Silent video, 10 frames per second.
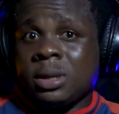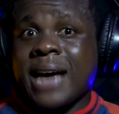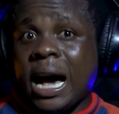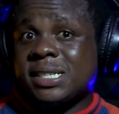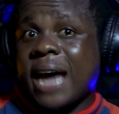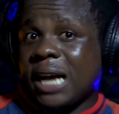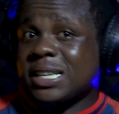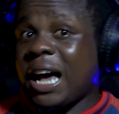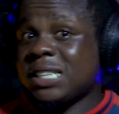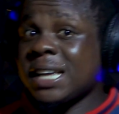Guys,
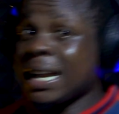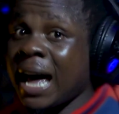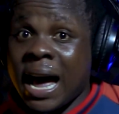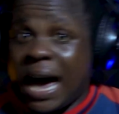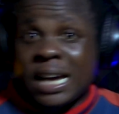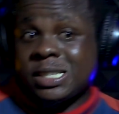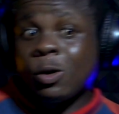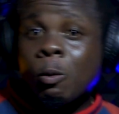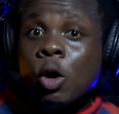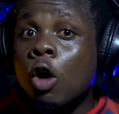nah, I say,
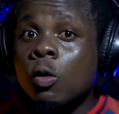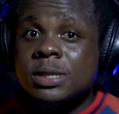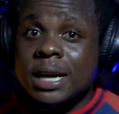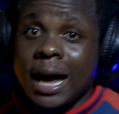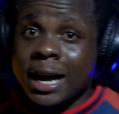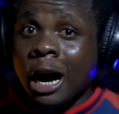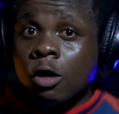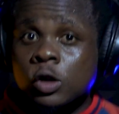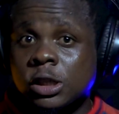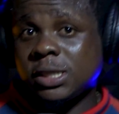one way I say, like, I
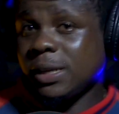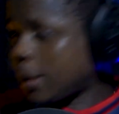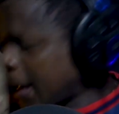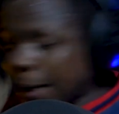want to share.